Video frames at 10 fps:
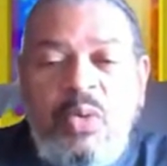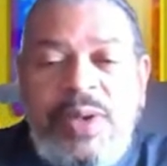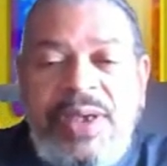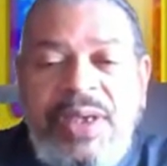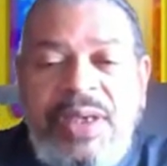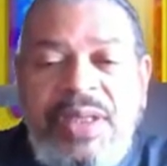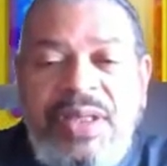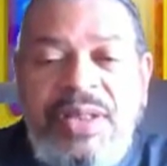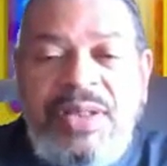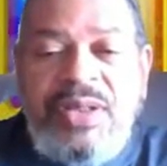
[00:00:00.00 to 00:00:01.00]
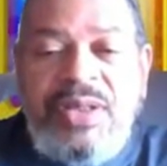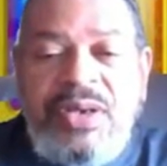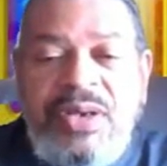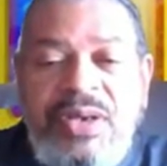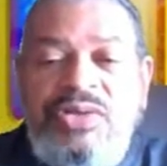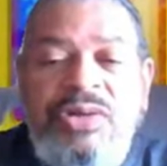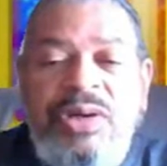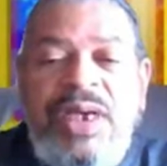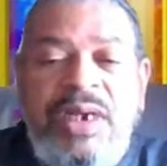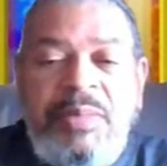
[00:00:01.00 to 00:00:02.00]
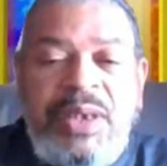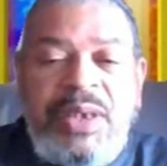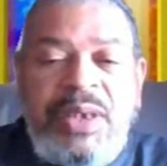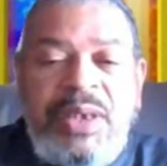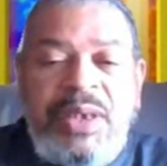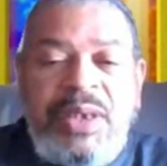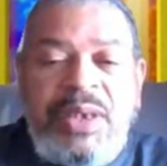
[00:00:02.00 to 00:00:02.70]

with who your enemy is.